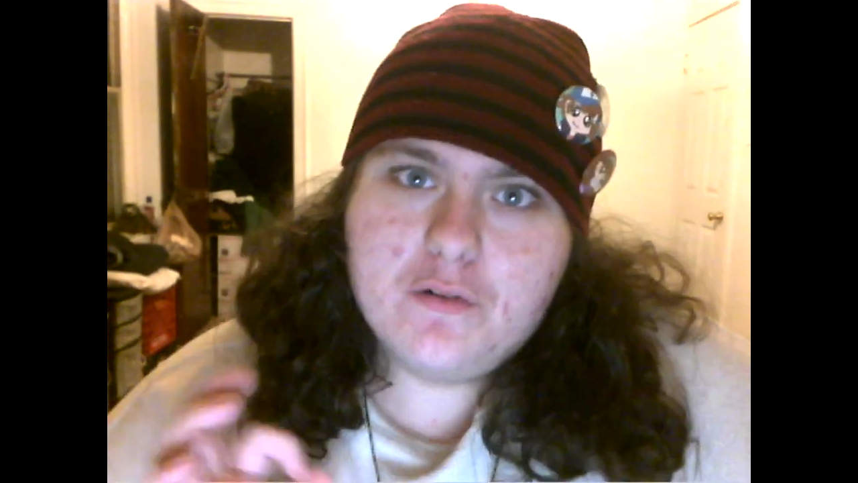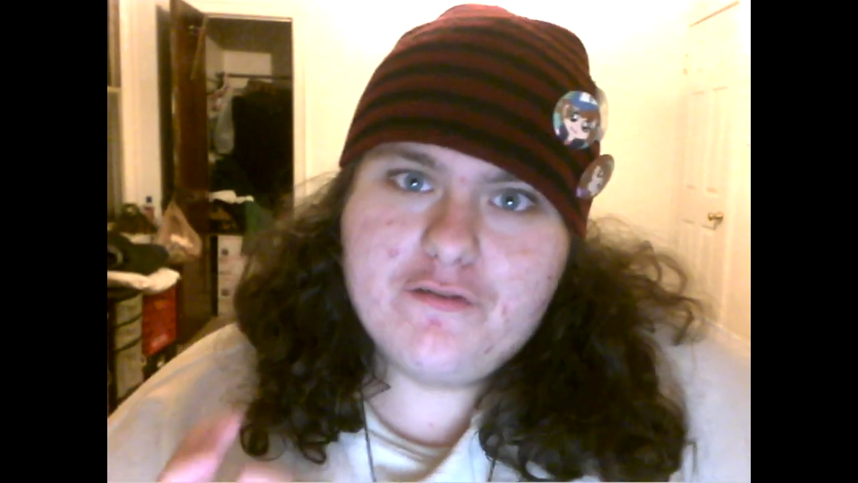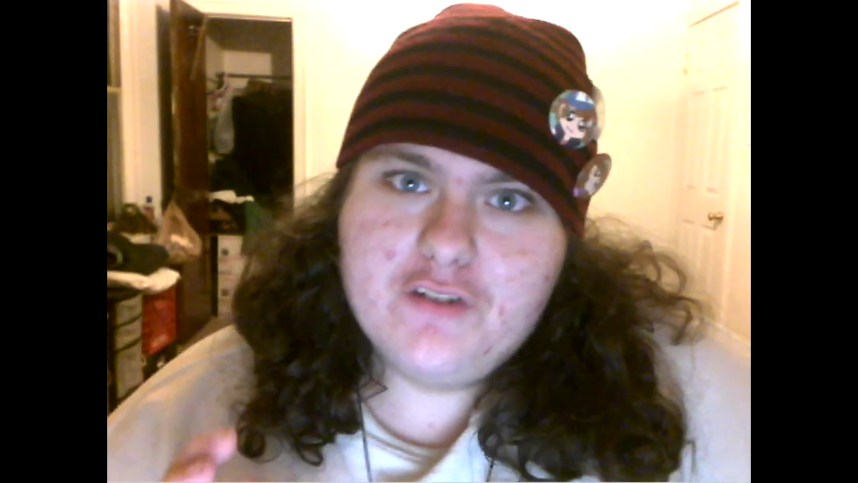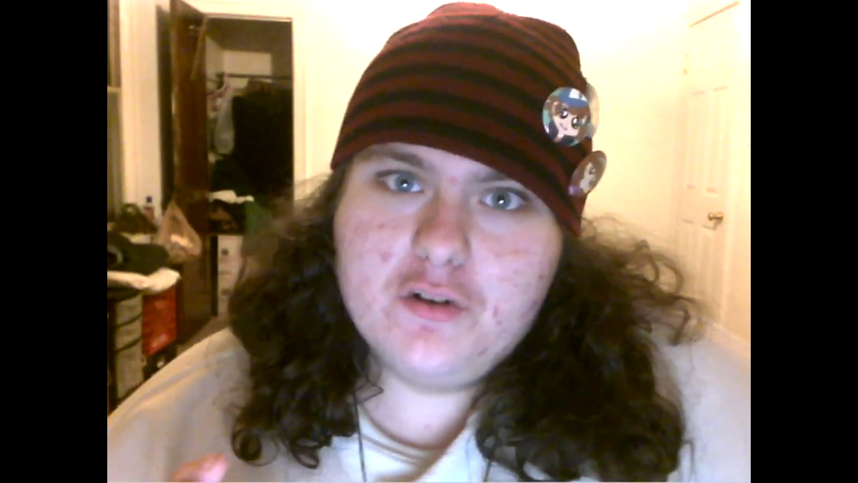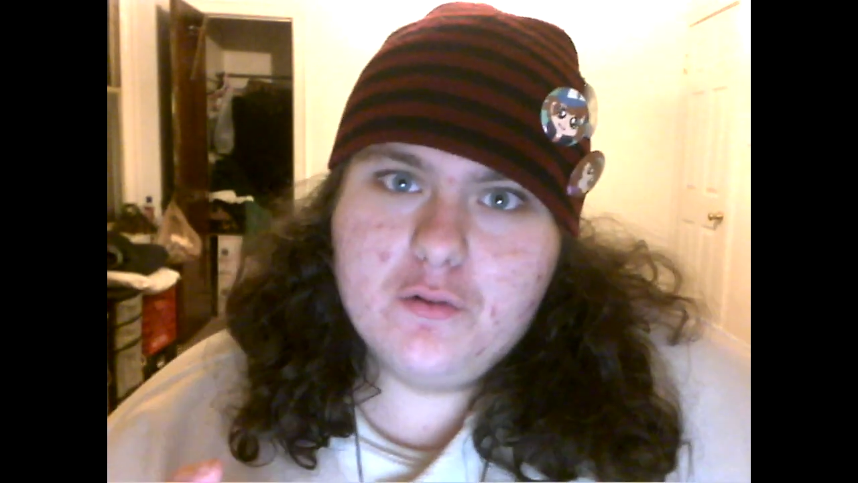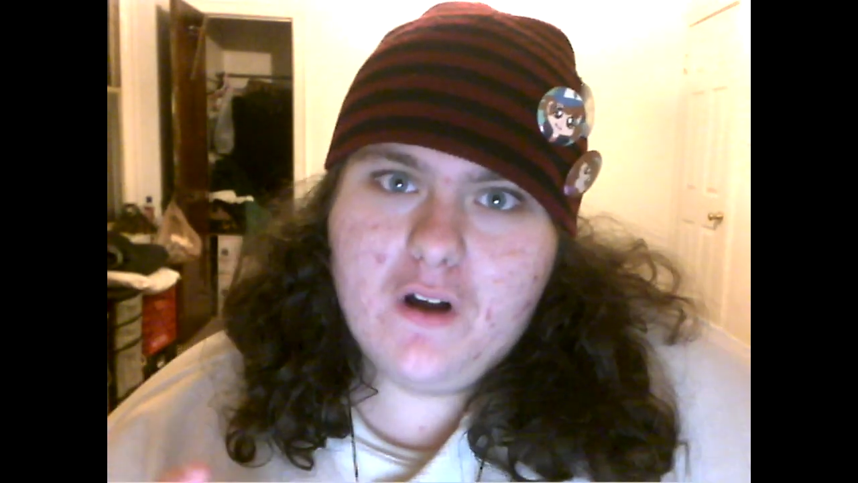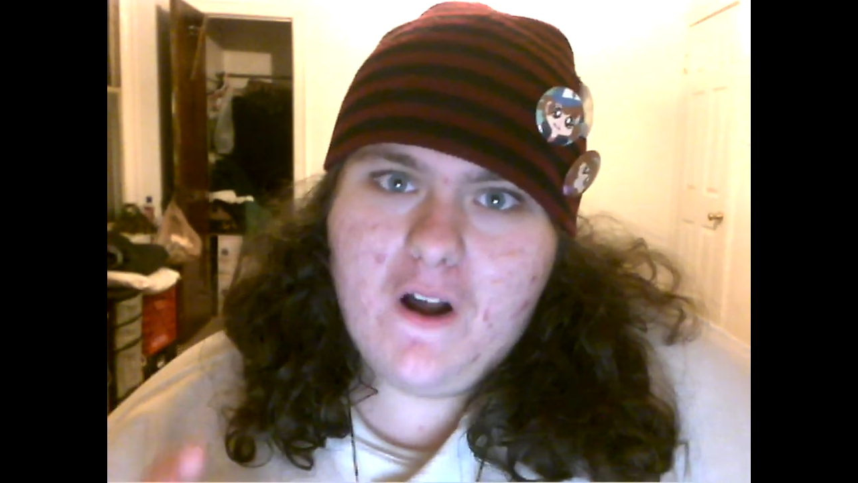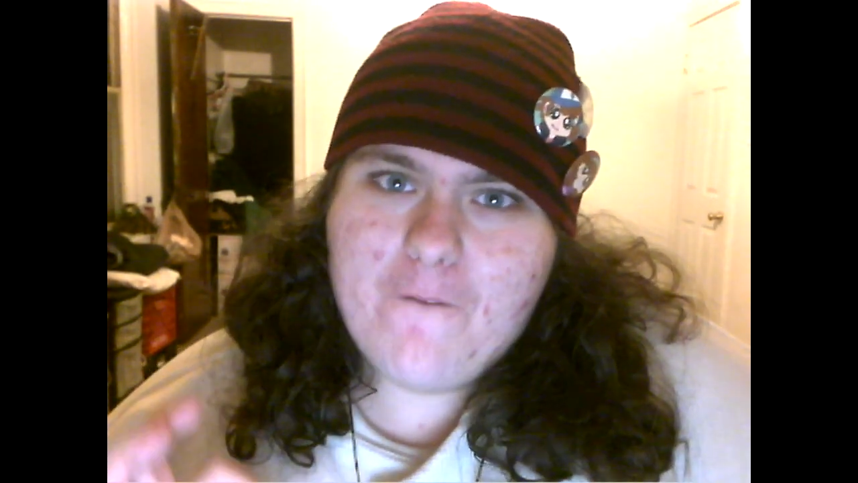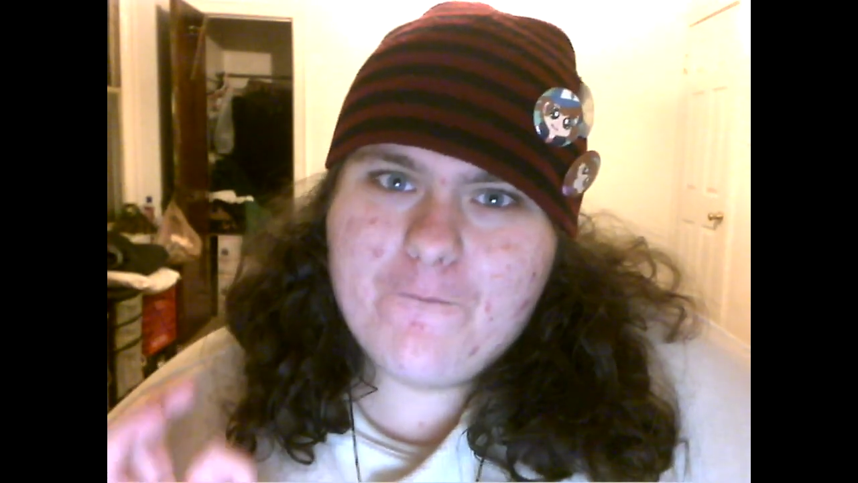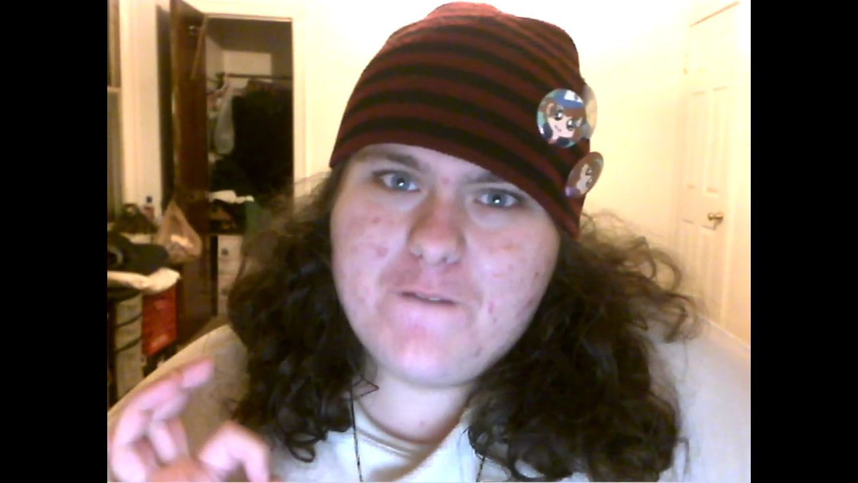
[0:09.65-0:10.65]
review
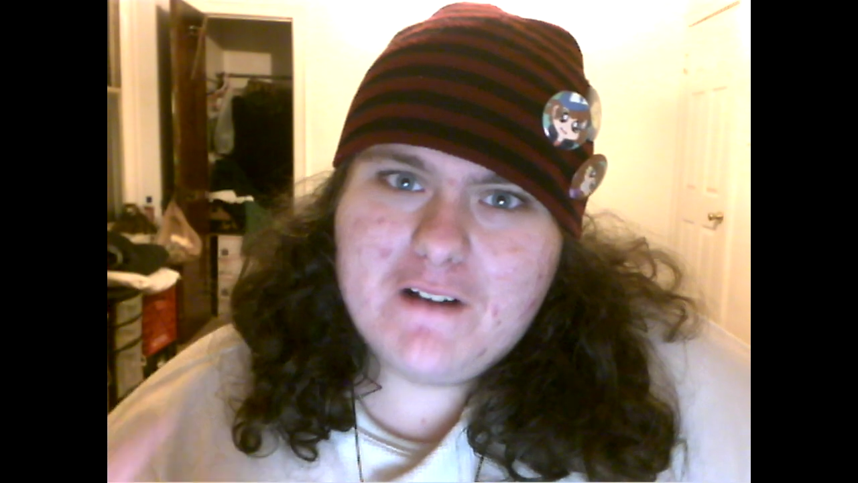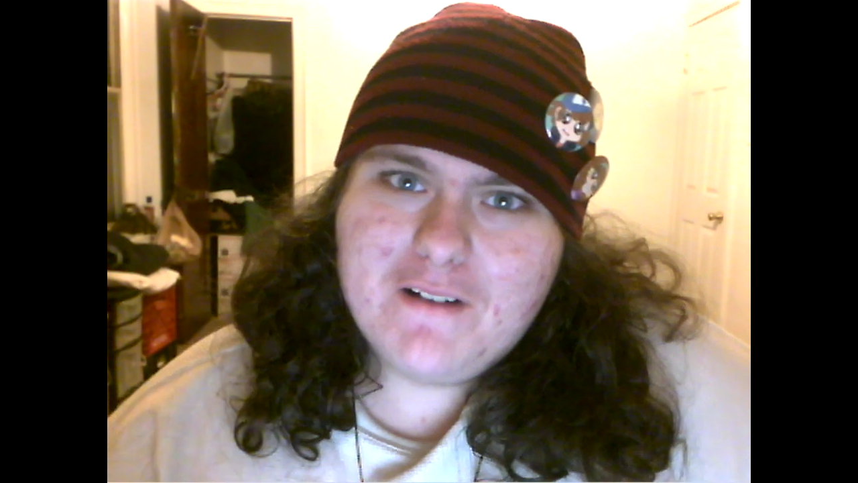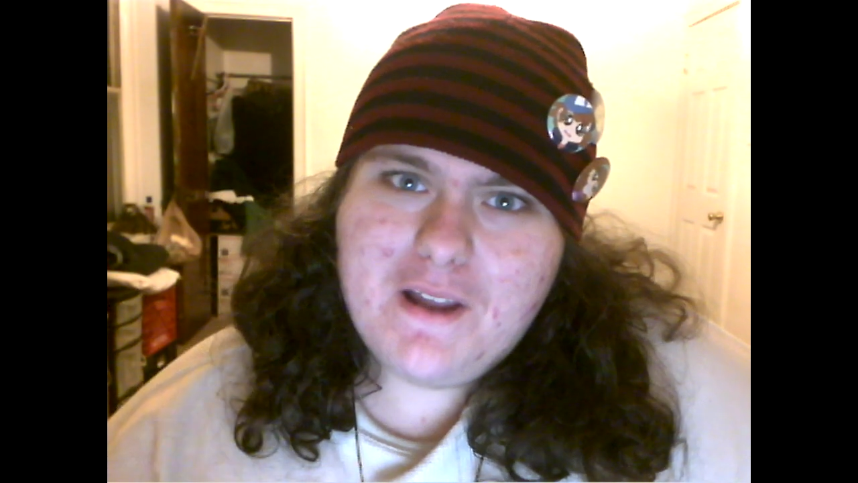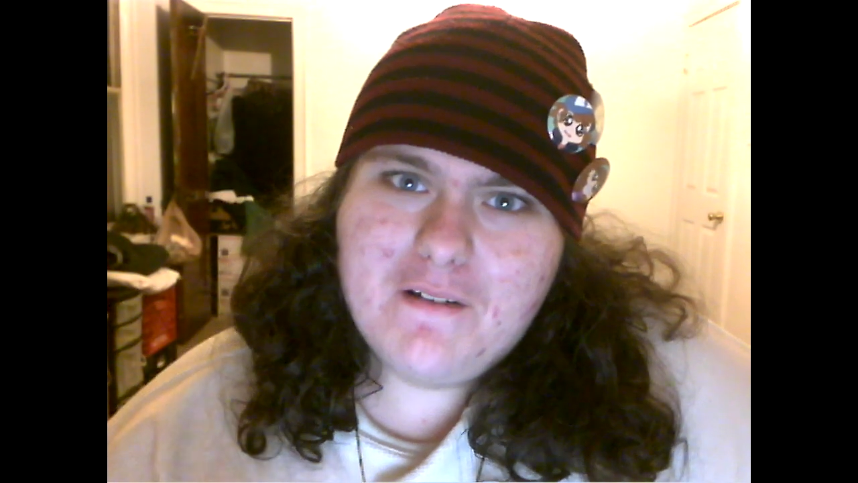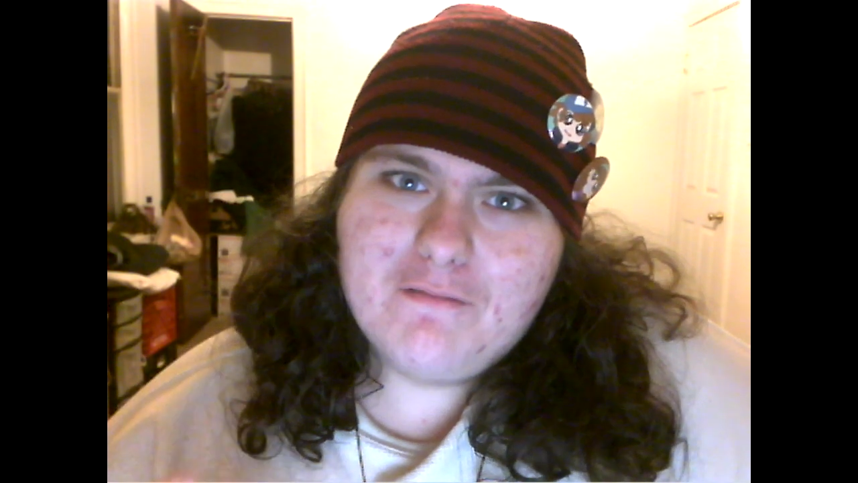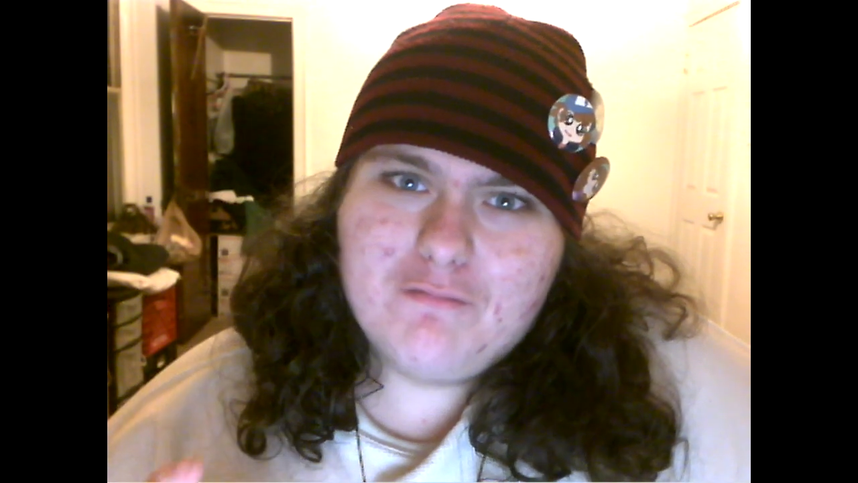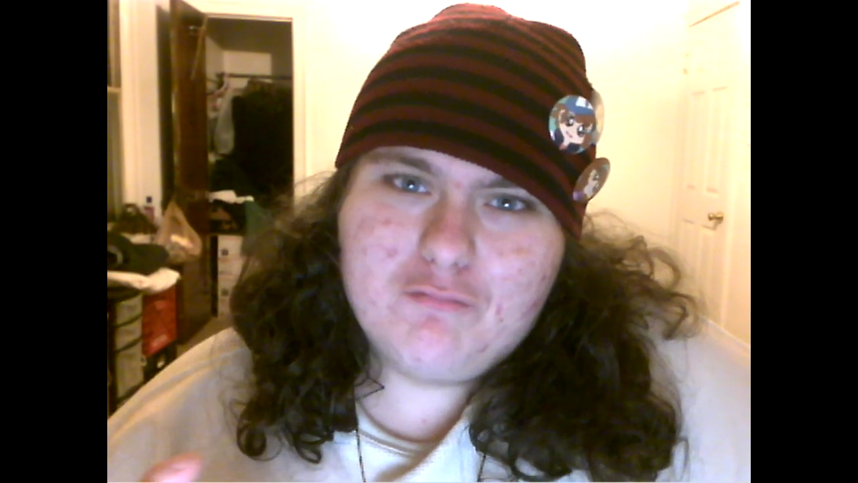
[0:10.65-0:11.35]
a very,